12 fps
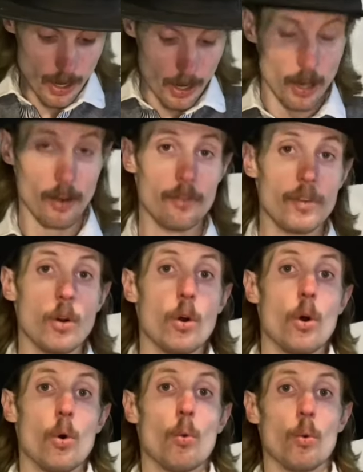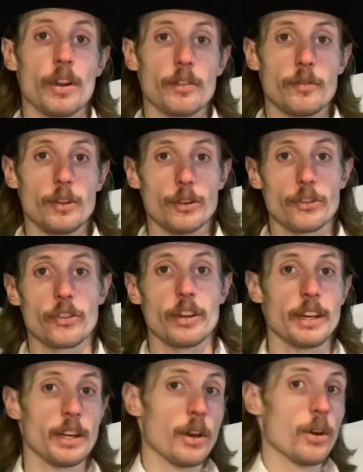of what it feels
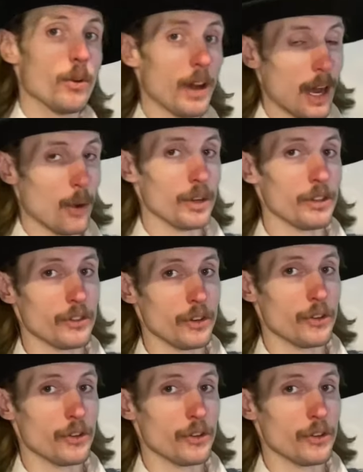like, how it is to